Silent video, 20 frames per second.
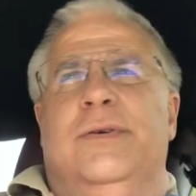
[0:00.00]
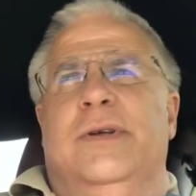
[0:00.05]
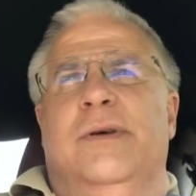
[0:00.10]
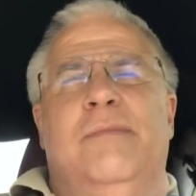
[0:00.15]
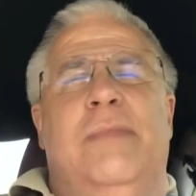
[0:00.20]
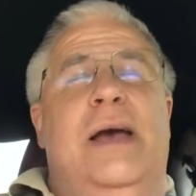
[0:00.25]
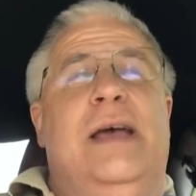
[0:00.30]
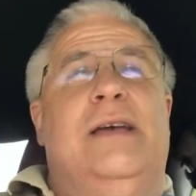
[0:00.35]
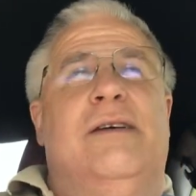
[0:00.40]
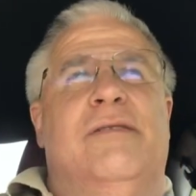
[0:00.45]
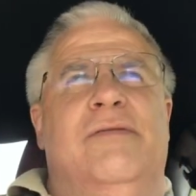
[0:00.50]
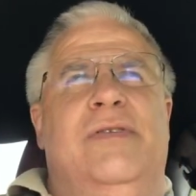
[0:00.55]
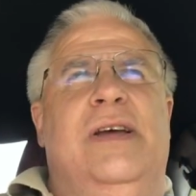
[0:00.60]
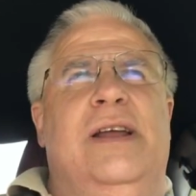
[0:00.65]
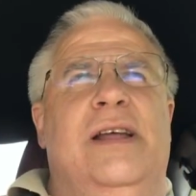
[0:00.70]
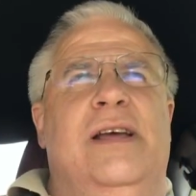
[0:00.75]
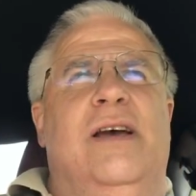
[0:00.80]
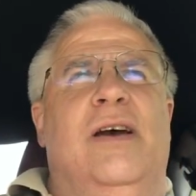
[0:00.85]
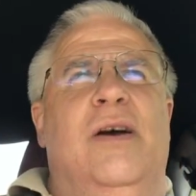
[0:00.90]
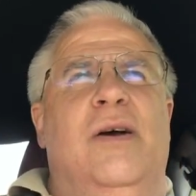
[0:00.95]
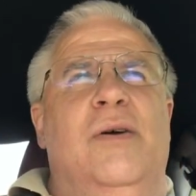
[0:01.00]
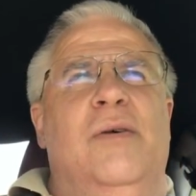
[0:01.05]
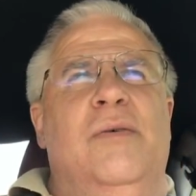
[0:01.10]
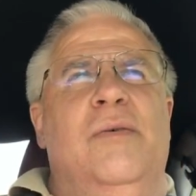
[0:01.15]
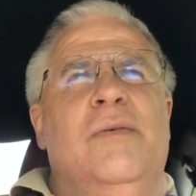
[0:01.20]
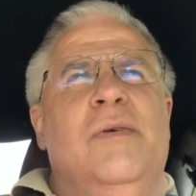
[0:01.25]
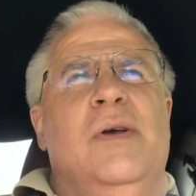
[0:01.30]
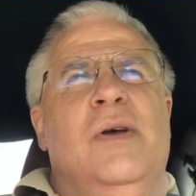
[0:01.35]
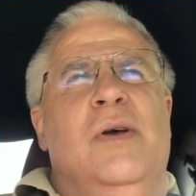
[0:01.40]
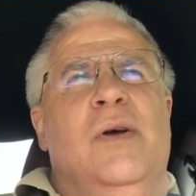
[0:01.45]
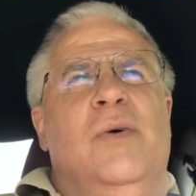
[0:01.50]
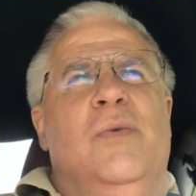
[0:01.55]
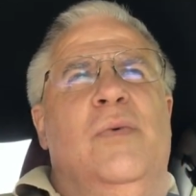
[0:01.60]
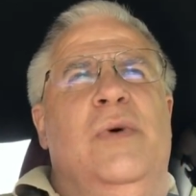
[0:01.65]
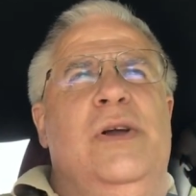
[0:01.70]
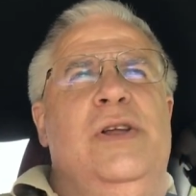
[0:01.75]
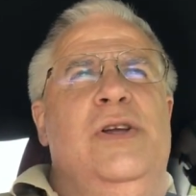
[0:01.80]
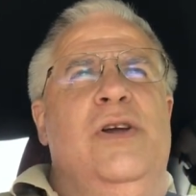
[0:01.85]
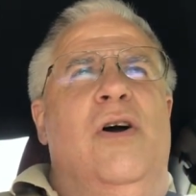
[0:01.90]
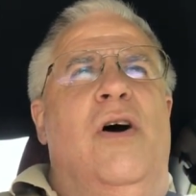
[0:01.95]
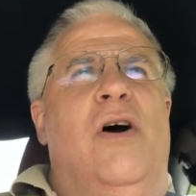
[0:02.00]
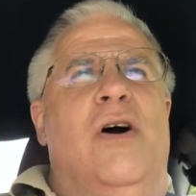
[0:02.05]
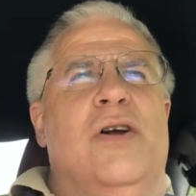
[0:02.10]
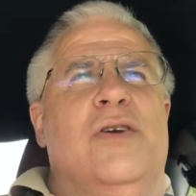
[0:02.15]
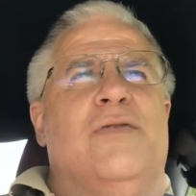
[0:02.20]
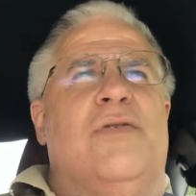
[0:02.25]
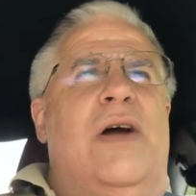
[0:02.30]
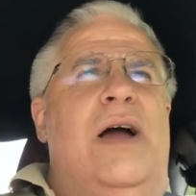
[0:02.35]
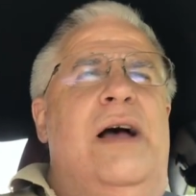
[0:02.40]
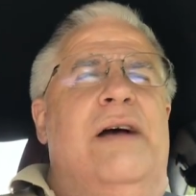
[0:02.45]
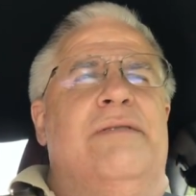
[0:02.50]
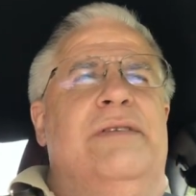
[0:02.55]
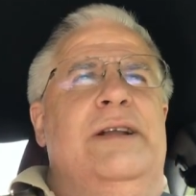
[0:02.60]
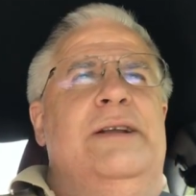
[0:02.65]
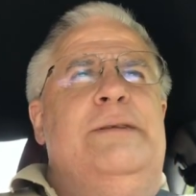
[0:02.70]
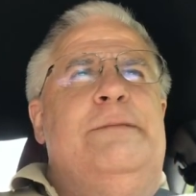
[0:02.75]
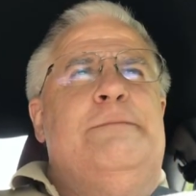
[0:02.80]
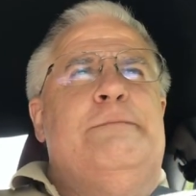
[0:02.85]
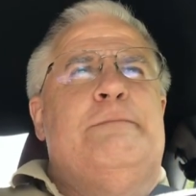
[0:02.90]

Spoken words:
to make a video when you are driving.